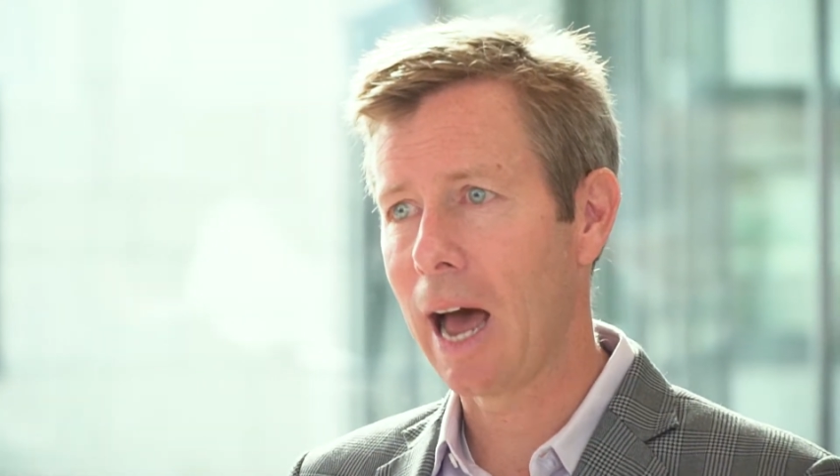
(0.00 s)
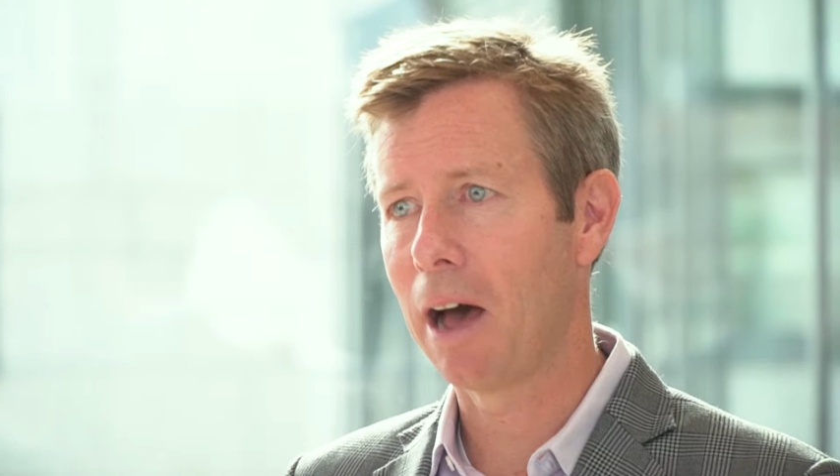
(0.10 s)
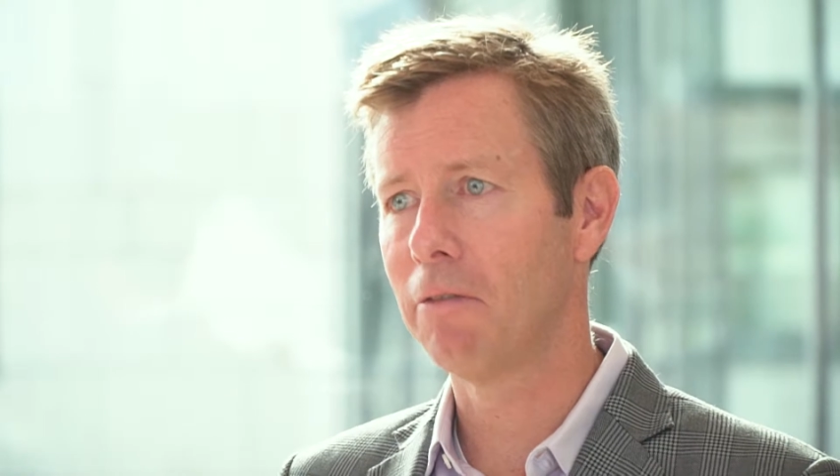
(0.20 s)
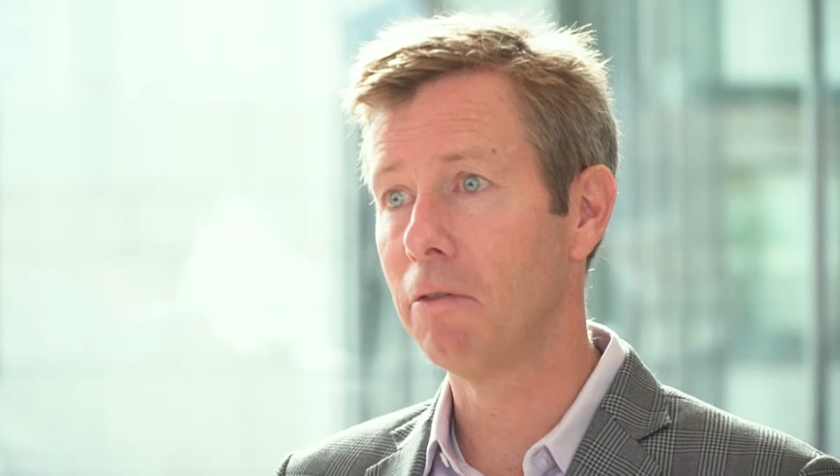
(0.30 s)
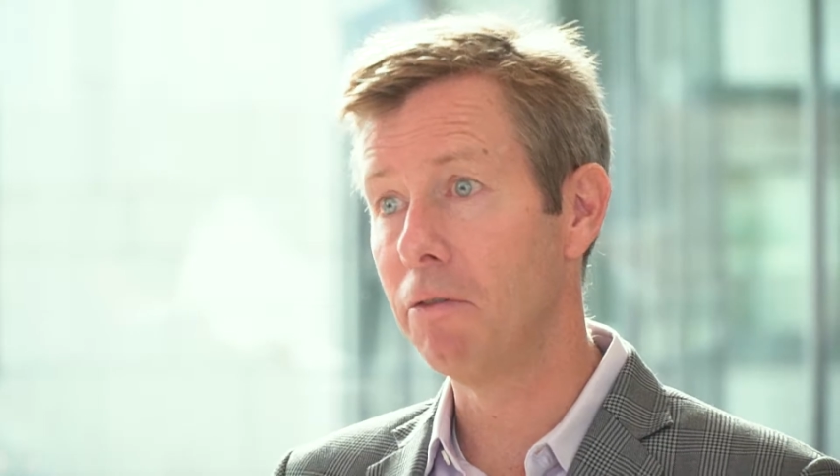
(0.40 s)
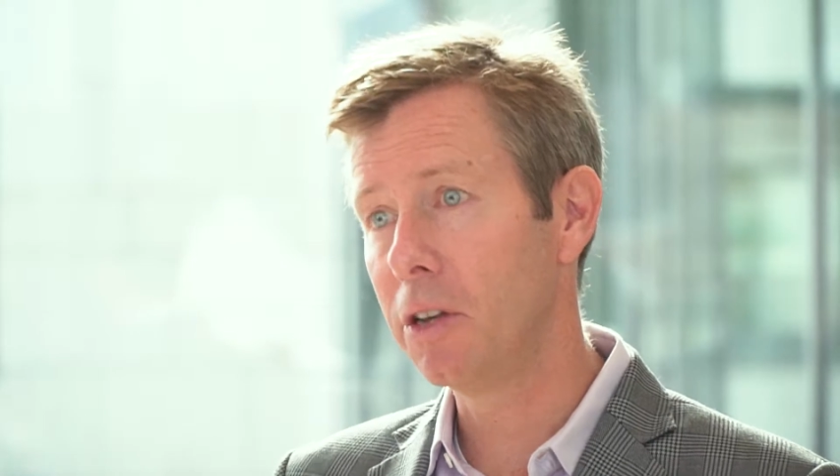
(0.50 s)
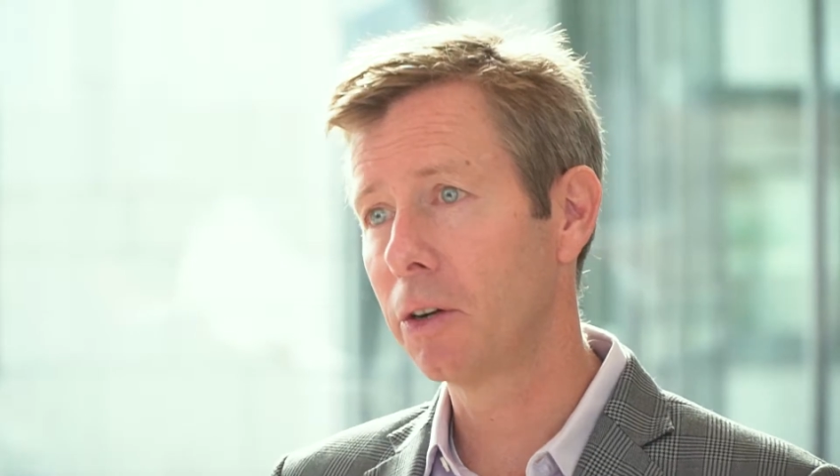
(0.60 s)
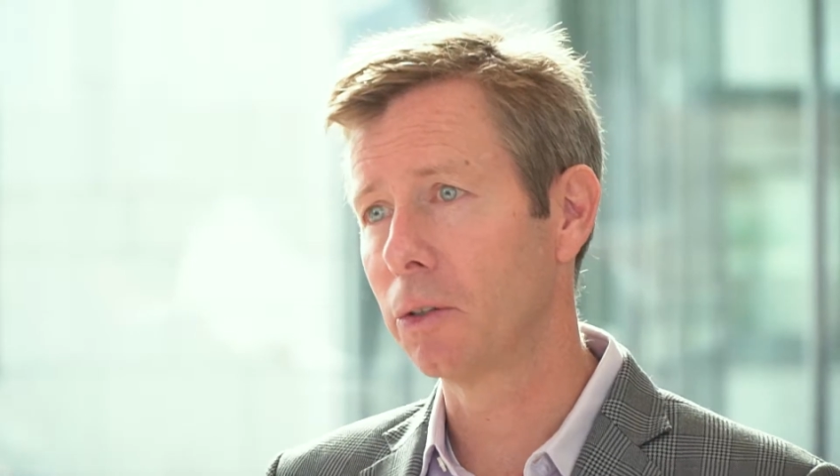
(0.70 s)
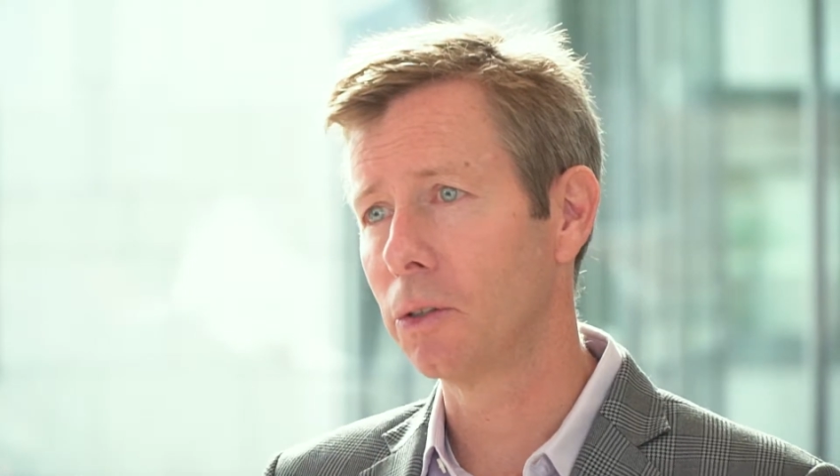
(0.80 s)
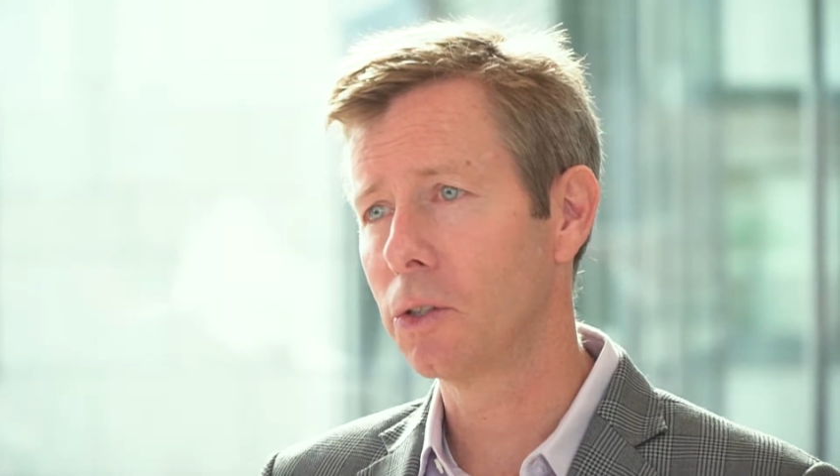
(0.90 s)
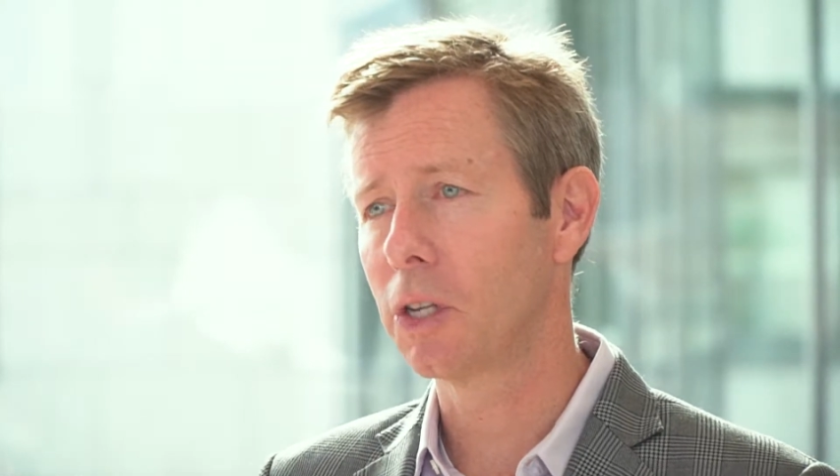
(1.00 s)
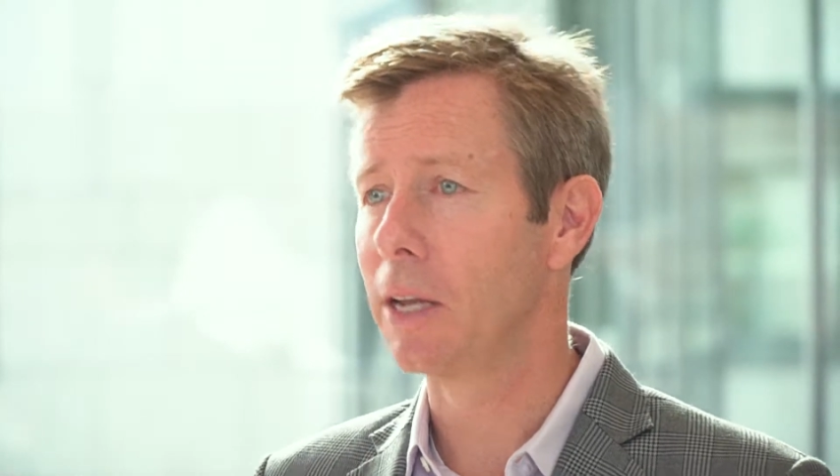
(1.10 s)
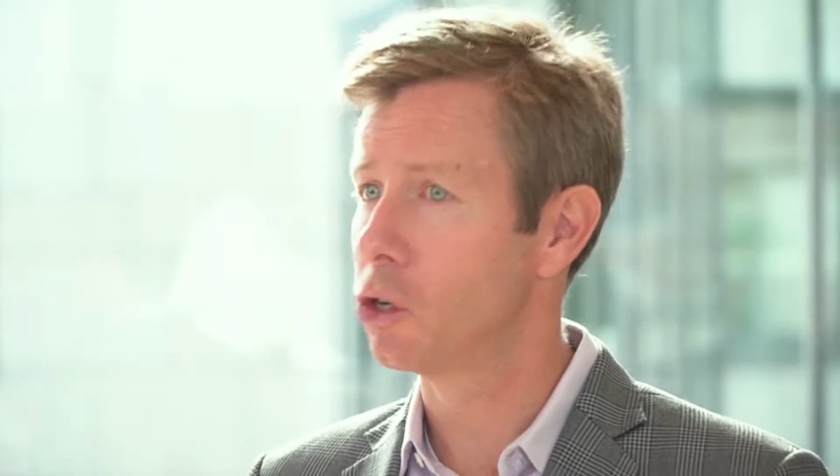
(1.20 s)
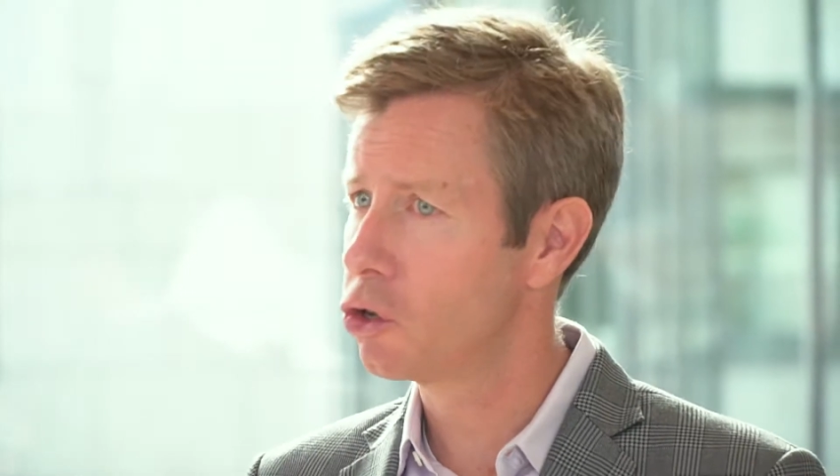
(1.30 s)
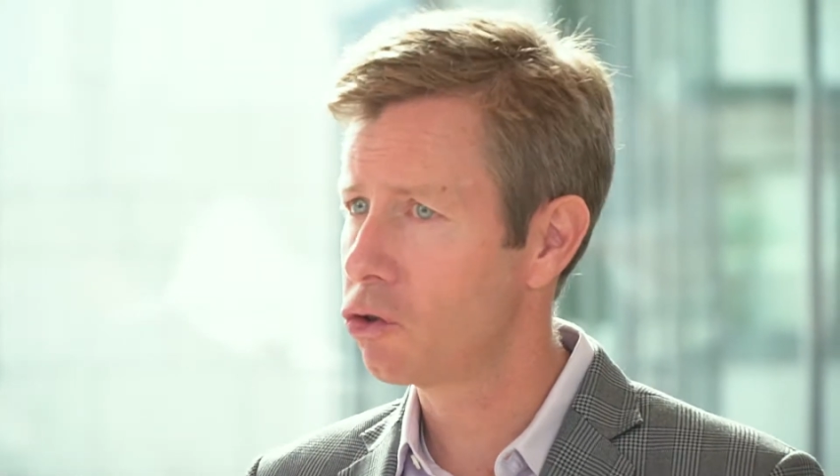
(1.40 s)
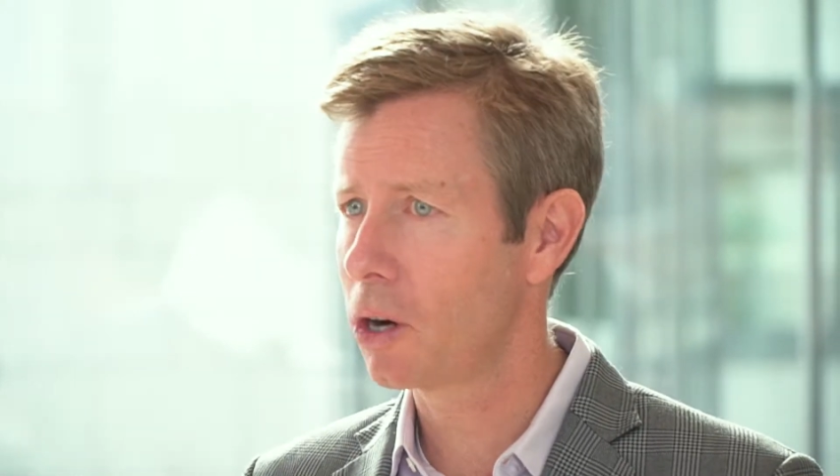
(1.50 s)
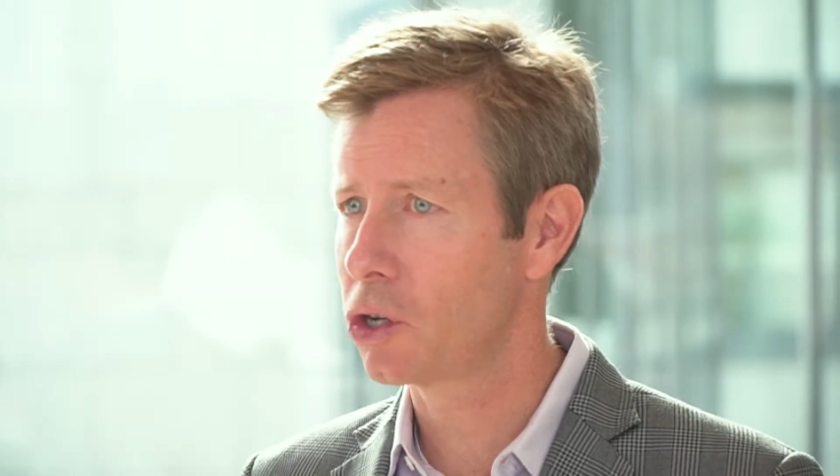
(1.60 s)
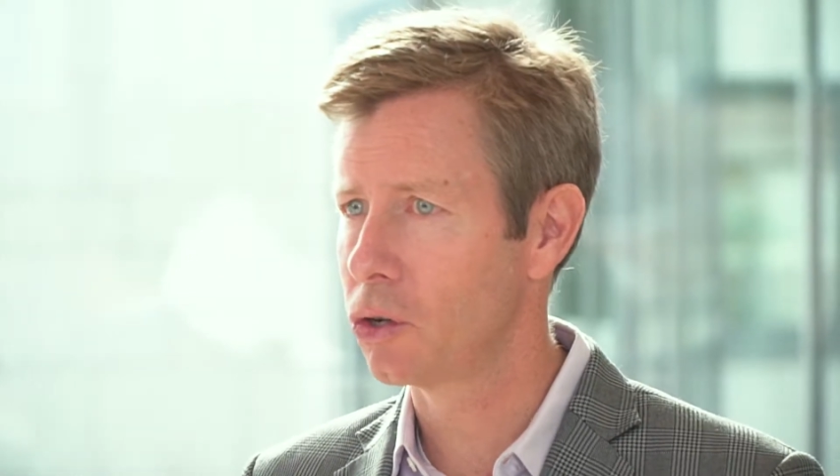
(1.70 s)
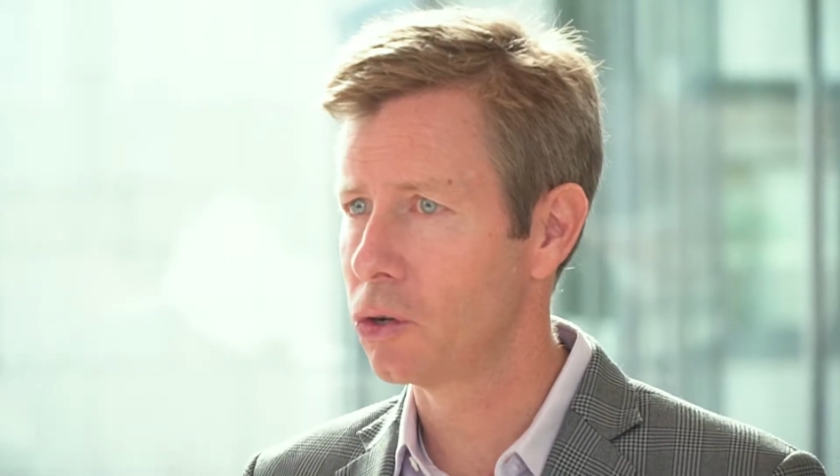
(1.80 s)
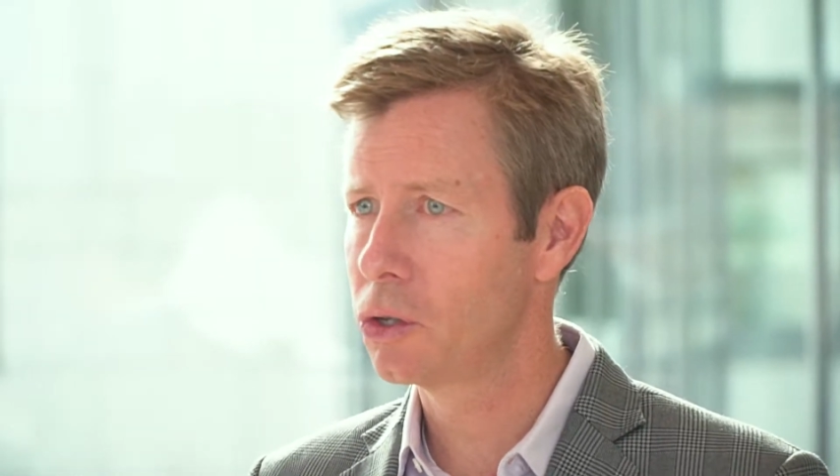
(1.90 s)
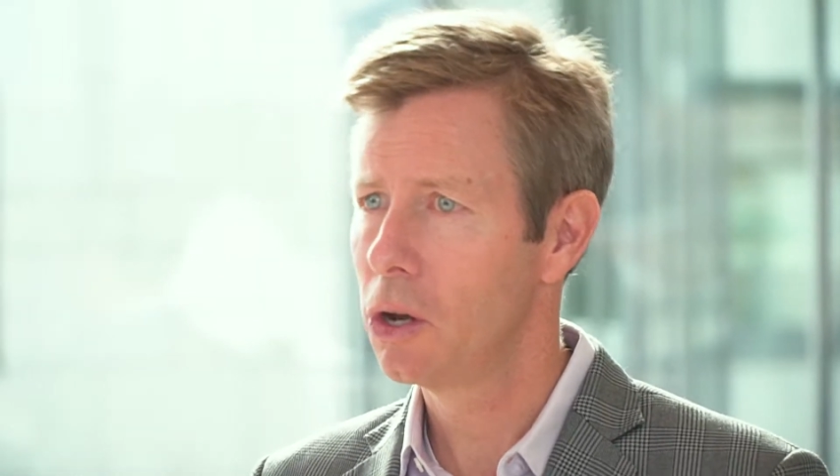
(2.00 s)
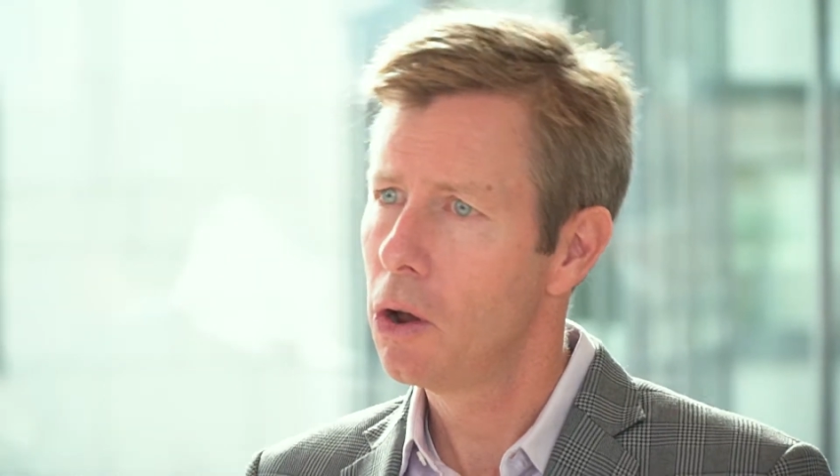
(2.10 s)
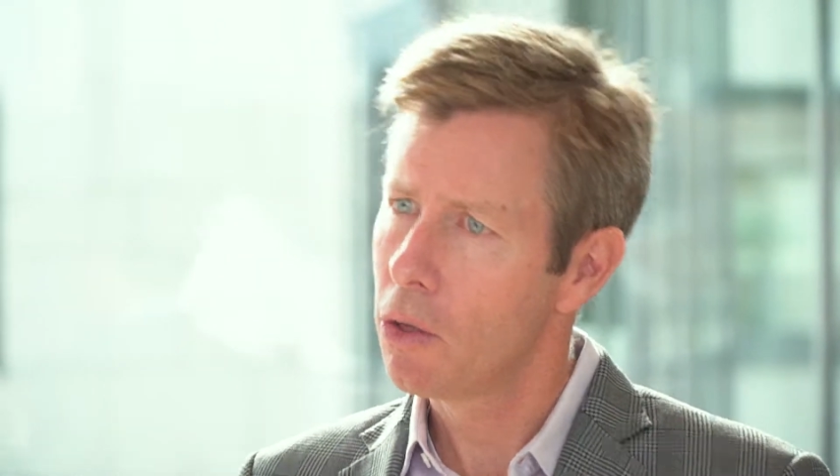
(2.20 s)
have vehicles and structures